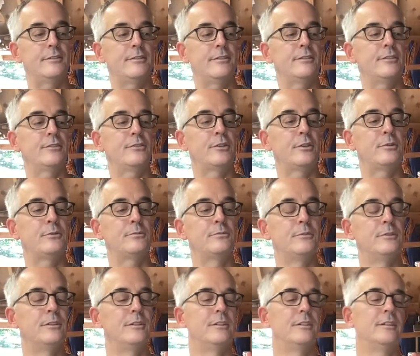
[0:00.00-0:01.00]
So,
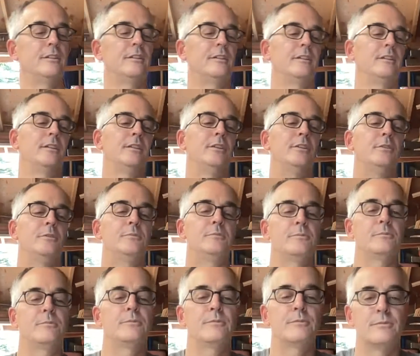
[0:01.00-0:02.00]

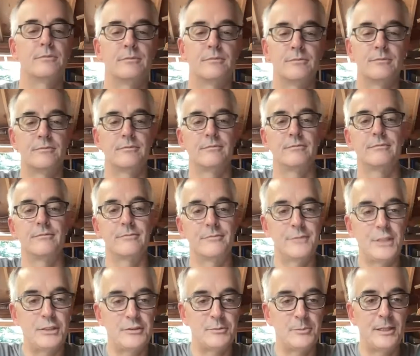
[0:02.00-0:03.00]

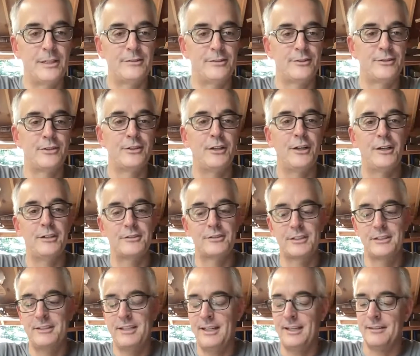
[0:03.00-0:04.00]
customize it to your heart's
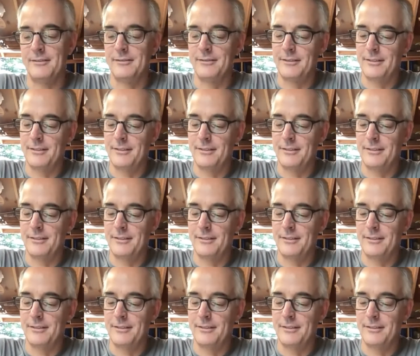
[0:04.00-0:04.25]
content.